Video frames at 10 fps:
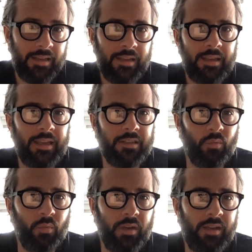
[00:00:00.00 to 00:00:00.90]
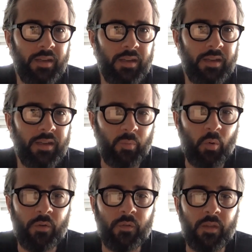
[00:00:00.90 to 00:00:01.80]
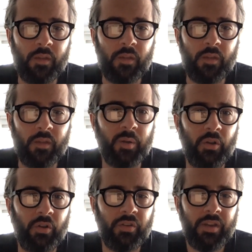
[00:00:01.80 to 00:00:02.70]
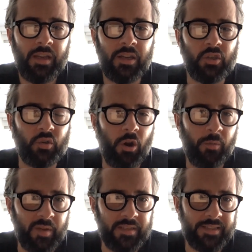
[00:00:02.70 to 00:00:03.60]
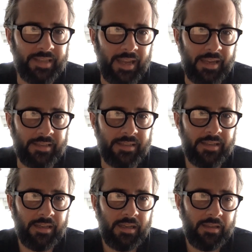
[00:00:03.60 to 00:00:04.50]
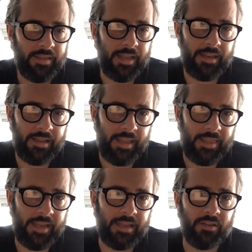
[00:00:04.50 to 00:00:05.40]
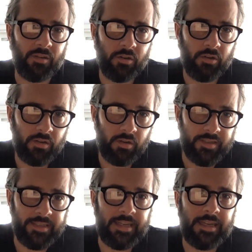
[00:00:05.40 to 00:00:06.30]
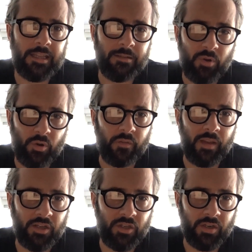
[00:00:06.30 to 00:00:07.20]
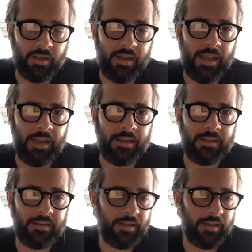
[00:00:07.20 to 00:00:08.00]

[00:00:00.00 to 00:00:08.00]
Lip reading: It's really going to be important for them to build a strong business case that they can seed the motivation and